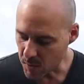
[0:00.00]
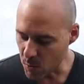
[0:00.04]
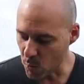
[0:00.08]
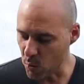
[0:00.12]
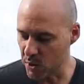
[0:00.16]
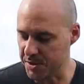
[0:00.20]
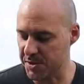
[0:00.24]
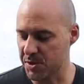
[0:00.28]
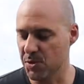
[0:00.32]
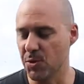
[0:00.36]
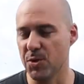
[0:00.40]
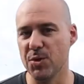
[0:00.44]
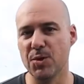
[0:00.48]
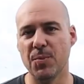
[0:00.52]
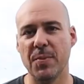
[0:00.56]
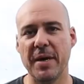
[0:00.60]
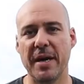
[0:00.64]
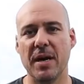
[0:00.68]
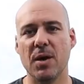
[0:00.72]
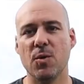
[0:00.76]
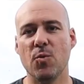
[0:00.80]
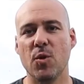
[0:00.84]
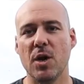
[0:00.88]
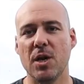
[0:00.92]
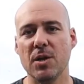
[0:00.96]
What's it all
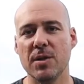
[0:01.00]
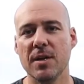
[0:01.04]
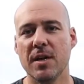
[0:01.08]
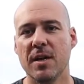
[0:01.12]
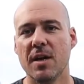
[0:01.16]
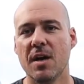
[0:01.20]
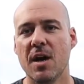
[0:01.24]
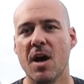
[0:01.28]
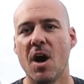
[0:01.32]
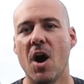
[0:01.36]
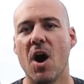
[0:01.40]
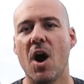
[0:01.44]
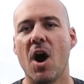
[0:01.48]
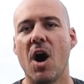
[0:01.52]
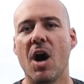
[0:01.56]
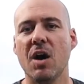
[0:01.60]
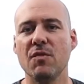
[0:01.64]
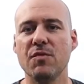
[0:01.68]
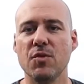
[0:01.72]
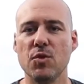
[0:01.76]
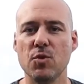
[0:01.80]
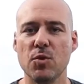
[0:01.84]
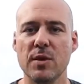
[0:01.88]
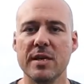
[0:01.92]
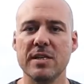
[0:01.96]
about? Well,
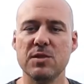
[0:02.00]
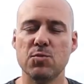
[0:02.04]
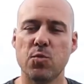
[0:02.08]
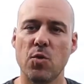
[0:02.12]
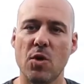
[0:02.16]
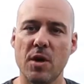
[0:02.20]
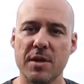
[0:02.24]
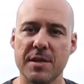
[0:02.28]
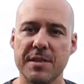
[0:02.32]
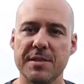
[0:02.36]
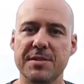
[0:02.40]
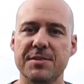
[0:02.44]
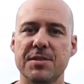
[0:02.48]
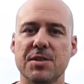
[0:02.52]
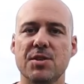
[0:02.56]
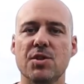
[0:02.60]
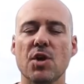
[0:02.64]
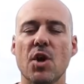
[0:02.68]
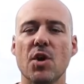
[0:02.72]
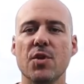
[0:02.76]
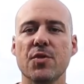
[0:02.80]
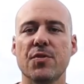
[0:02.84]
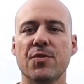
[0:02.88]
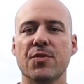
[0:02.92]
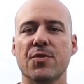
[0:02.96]
I've always wanted to
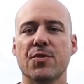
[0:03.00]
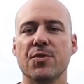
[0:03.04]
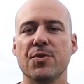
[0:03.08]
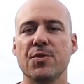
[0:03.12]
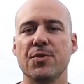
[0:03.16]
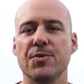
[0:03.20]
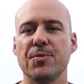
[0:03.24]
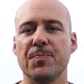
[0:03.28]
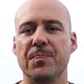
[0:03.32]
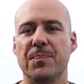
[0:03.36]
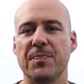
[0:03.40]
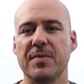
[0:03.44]
go through